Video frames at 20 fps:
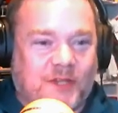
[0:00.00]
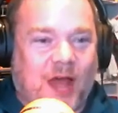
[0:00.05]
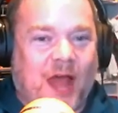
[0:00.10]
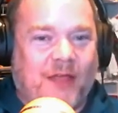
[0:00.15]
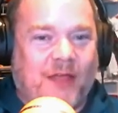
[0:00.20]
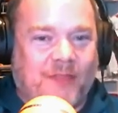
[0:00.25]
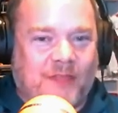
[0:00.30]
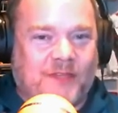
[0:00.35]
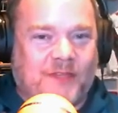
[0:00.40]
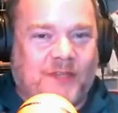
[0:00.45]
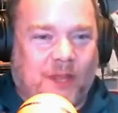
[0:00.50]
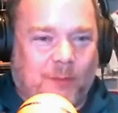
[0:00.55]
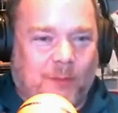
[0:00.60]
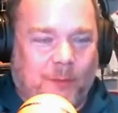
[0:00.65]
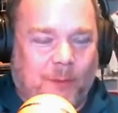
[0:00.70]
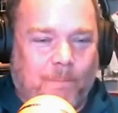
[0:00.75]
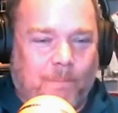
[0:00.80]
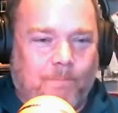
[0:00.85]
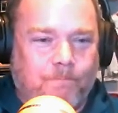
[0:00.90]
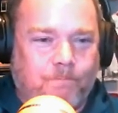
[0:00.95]
Tony
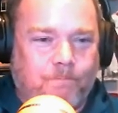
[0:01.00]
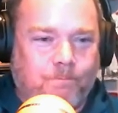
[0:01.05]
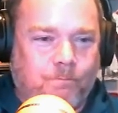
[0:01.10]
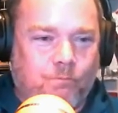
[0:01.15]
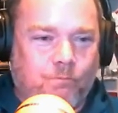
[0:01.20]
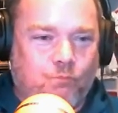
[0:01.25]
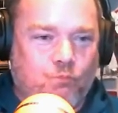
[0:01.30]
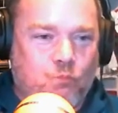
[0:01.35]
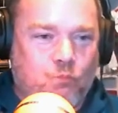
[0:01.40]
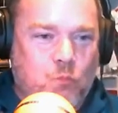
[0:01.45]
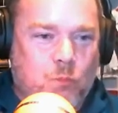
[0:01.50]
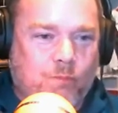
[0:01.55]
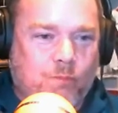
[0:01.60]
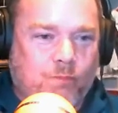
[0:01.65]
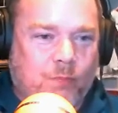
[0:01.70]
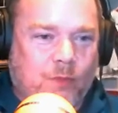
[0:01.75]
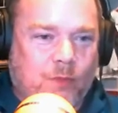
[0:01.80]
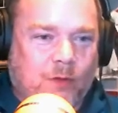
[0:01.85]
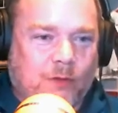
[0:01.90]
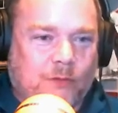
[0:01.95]
owns his entire
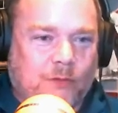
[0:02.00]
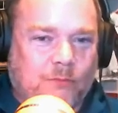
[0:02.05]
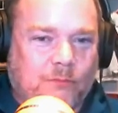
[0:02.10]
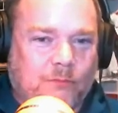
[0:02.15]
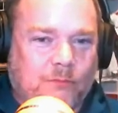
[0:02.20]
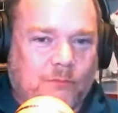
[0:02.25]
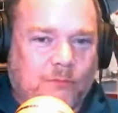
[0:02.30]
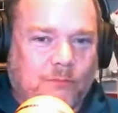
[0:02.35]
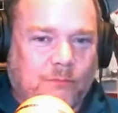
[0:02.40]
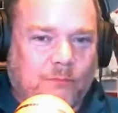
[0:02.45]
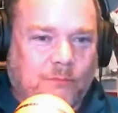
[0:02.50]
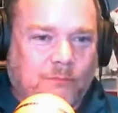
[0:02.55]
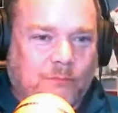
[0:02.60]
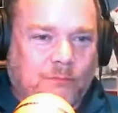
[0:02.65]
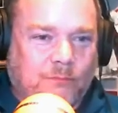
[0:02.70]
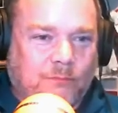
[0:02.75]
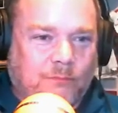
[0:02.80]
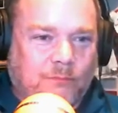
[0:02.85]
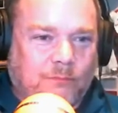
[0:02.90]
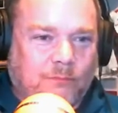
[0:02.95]
life to Howard.